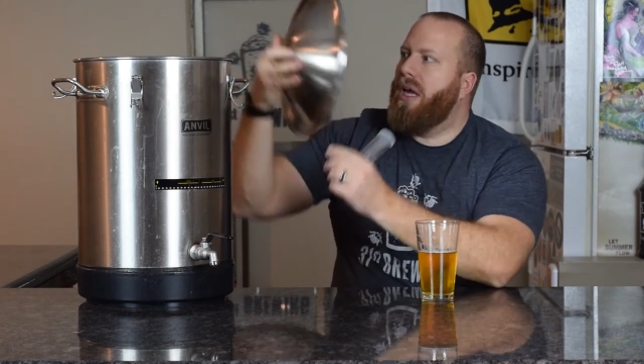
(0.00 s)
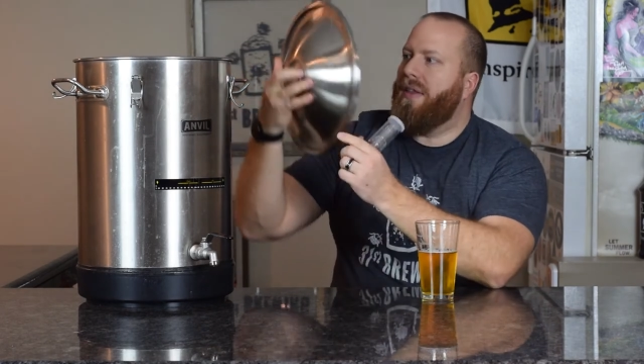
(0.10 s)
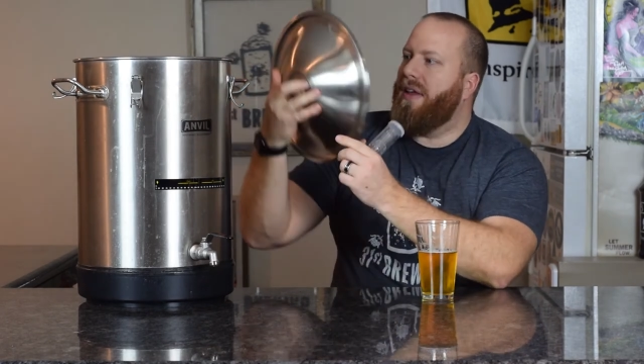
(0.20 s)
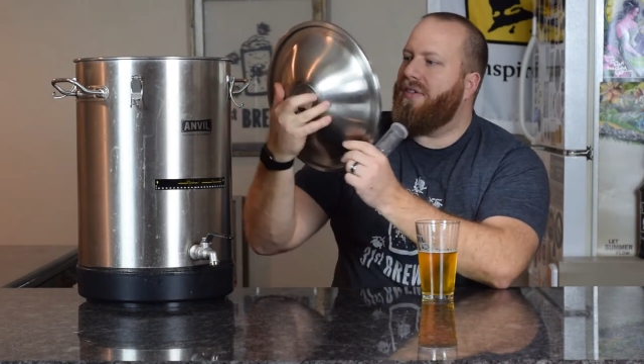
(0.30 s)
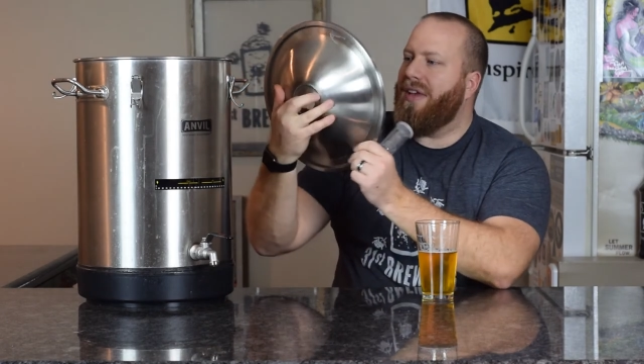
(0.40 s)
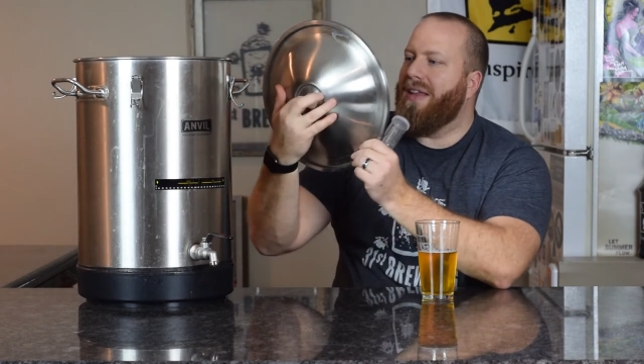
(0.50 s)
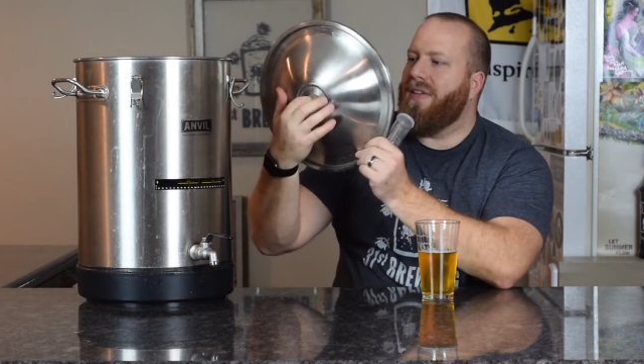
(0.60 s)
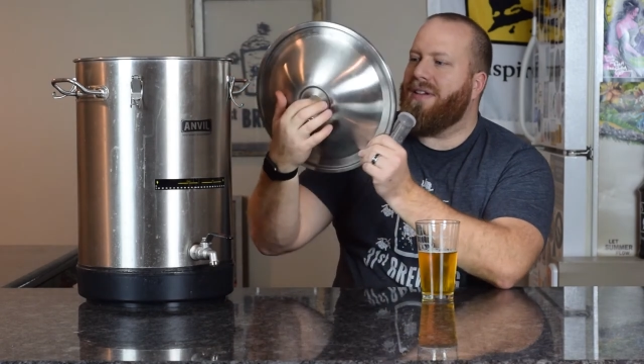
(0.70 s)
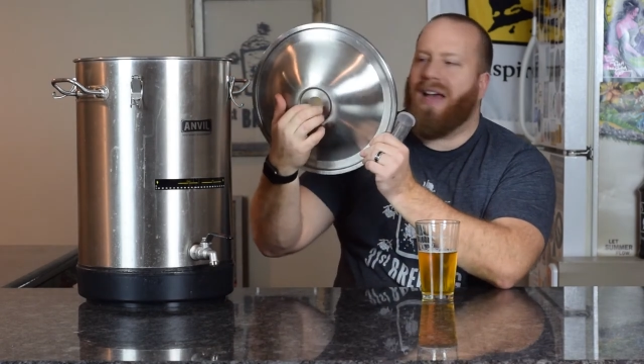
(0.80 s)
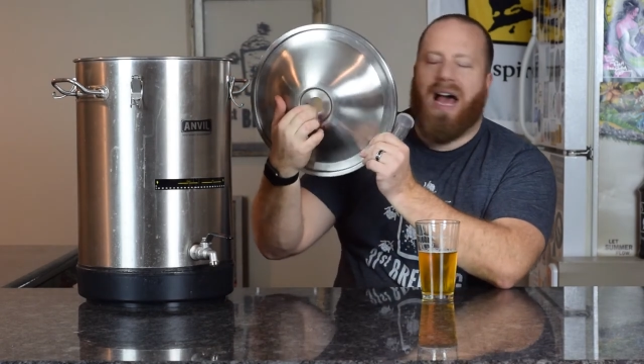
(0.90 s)
that's in
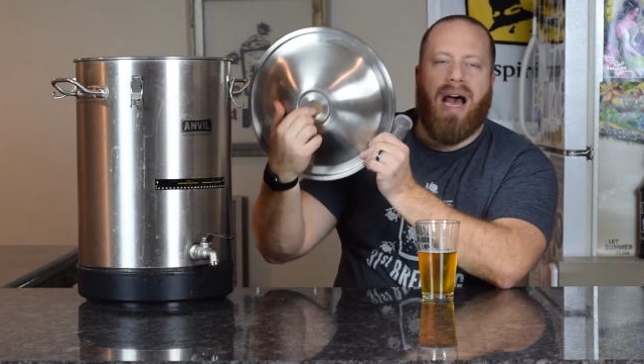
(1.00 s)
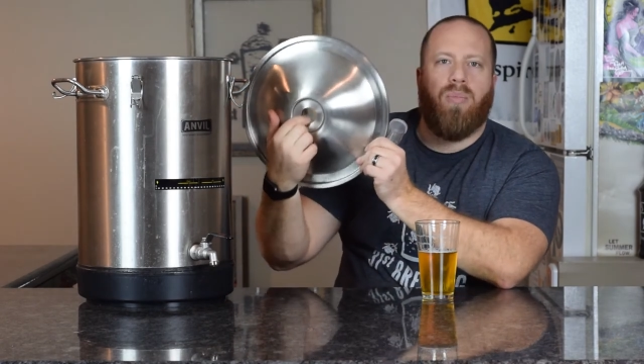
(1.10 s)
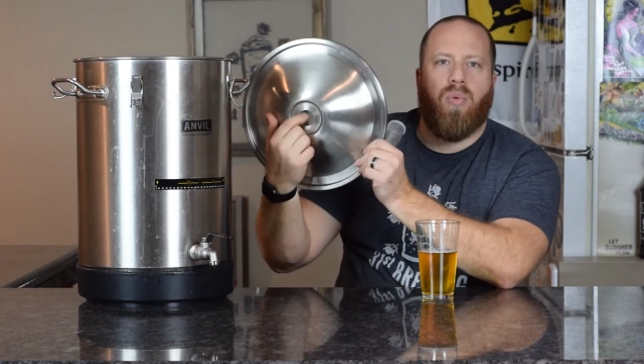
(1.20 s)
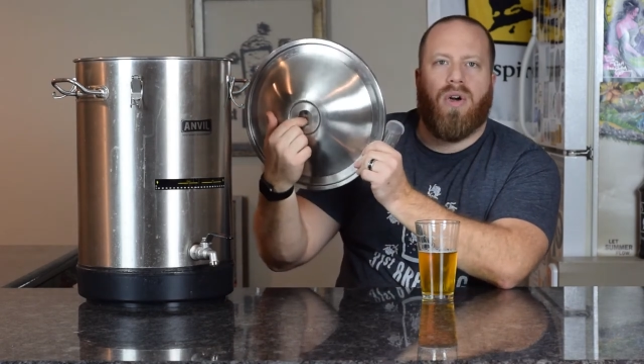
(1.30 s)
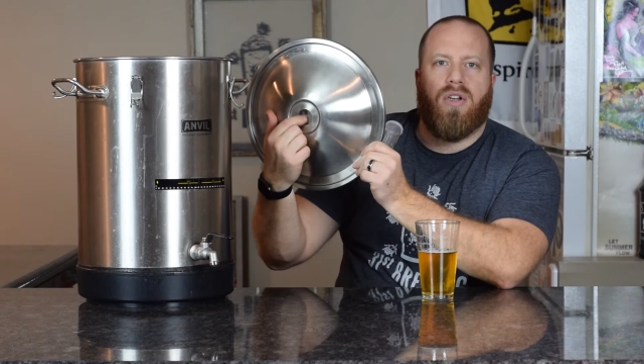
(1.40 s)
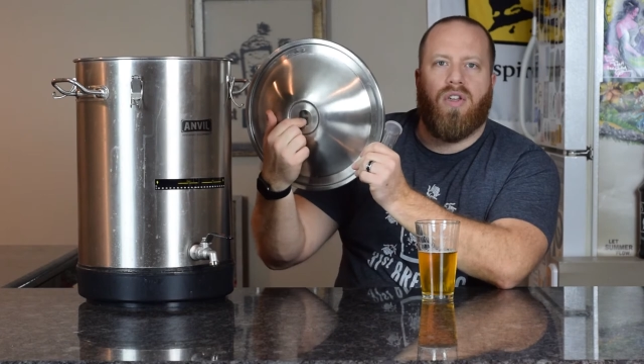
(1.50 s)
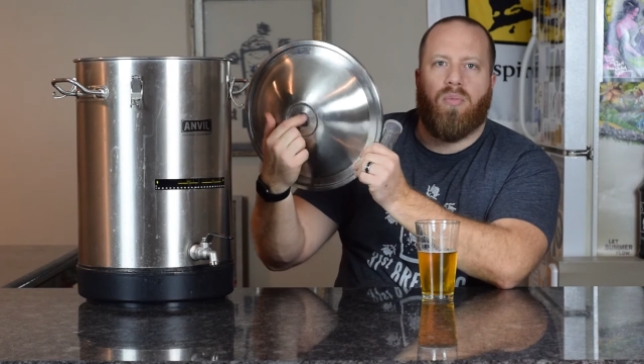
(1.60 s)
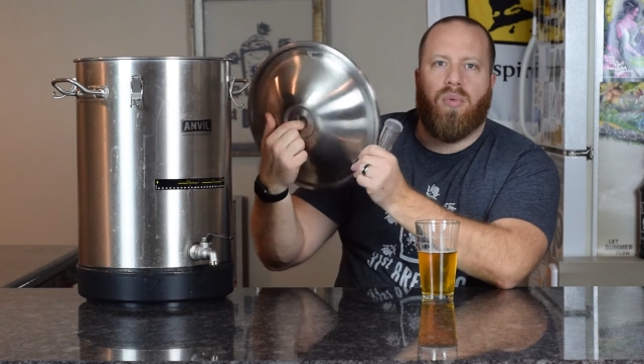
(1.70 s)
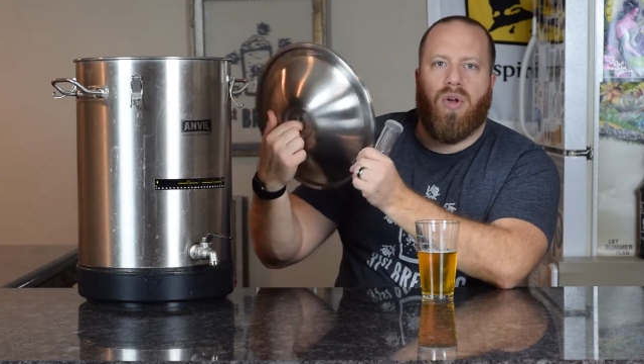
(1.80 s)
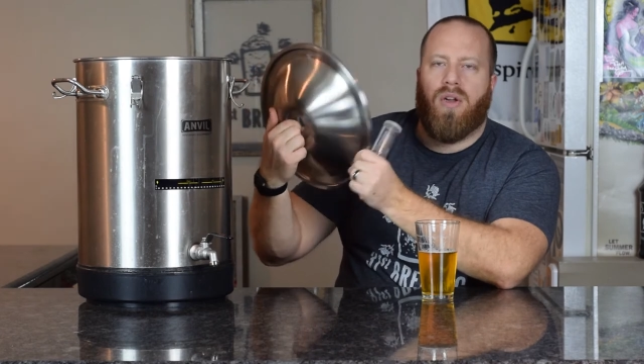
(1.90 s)
the top where you
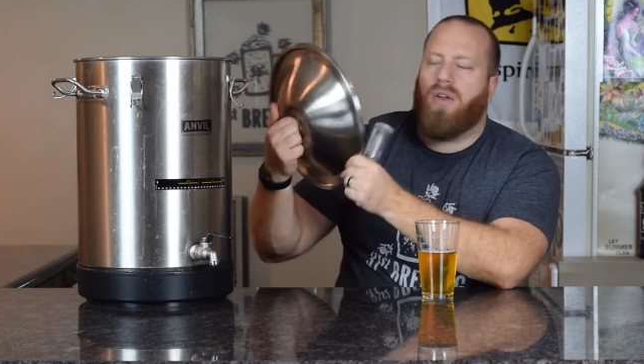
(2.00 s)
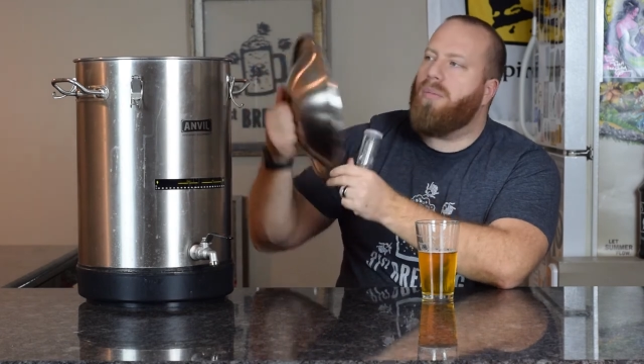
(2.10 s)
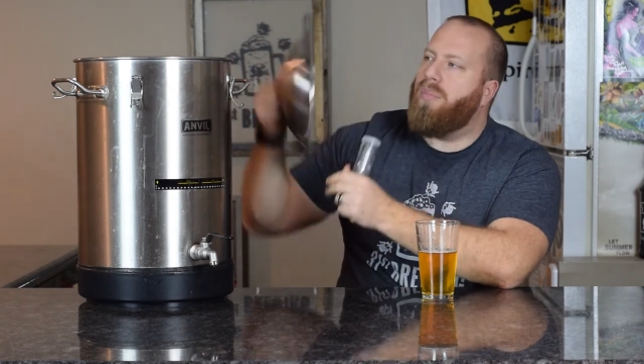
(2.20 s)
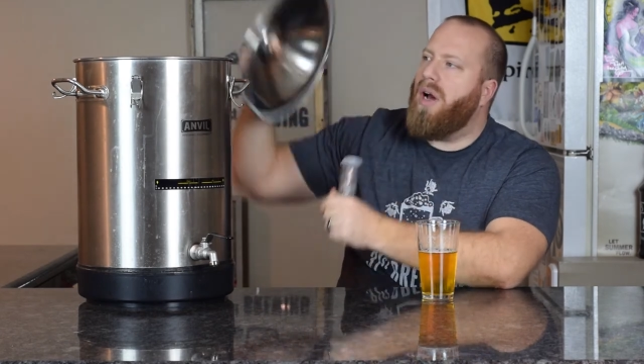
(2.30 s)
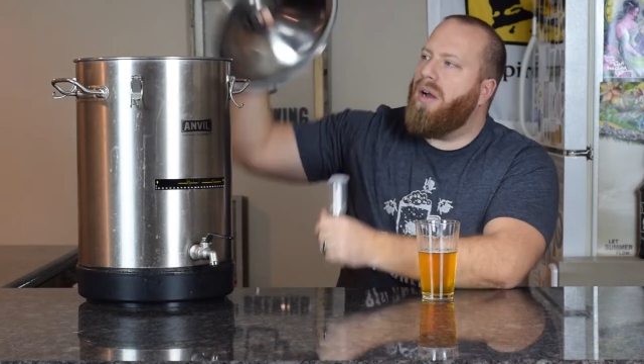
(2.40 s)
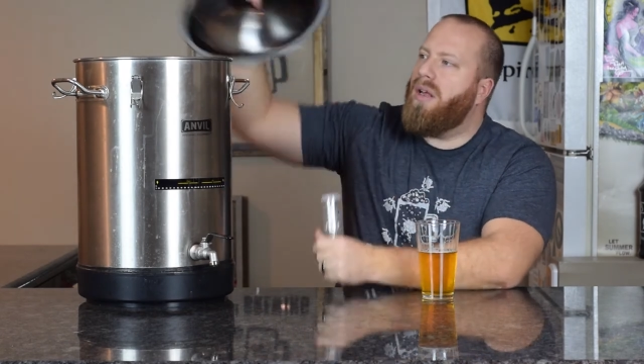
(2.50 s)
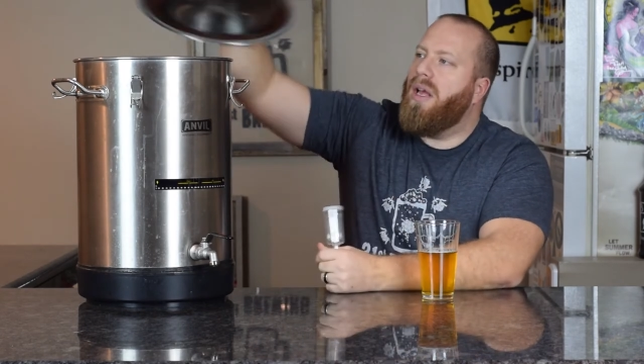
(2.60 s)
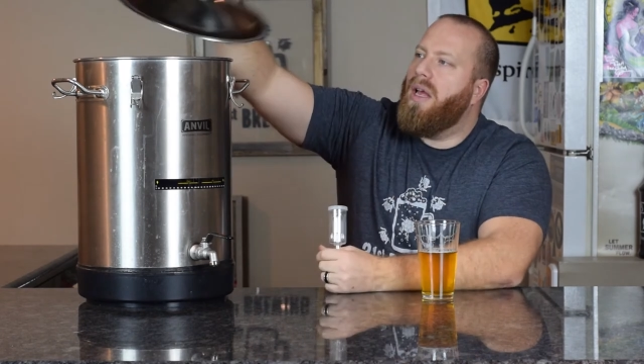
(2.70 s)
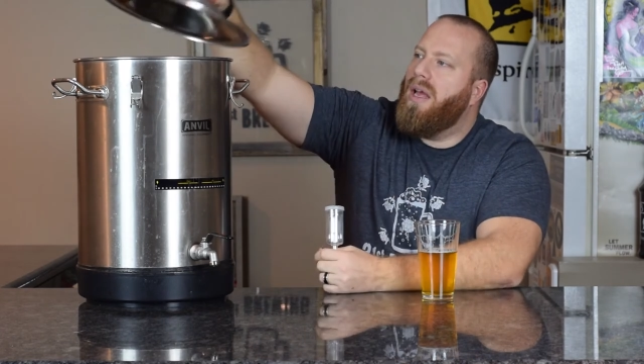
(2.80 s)
put your bung.